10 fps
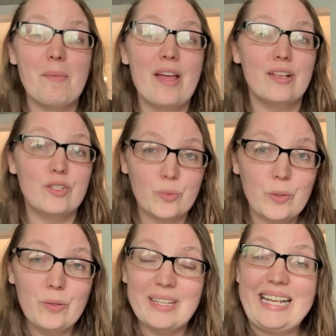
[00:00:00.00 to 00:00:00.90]
And the
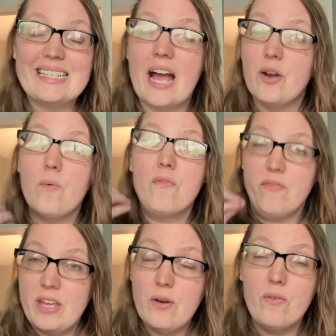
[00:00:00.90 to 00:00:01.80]
truth is I don't
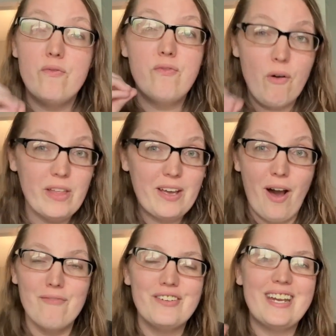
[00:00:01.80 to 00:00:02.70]
feel fully
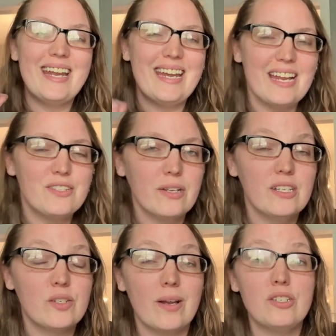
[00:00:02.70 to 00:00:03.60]
confident in answering
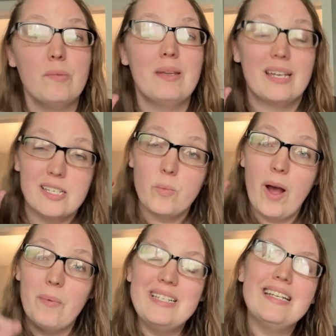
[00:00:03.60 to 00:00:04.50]
this question because while
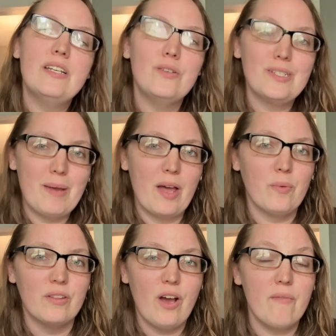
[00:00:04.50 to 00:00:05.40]
we did use math
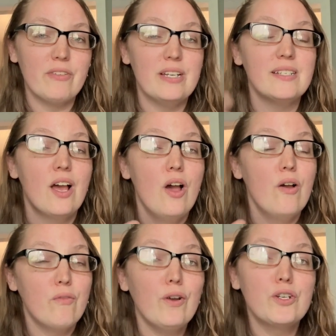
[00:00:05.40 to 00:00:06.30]
with confidence
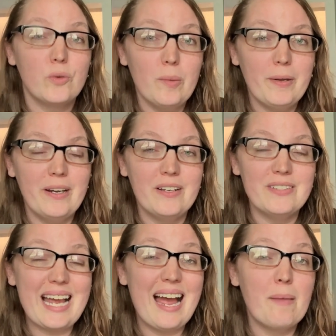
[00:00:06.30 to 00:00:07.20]
for a short period of
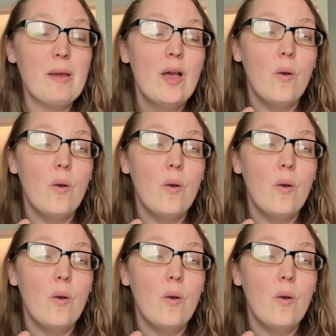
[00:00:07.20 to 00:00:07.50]
time,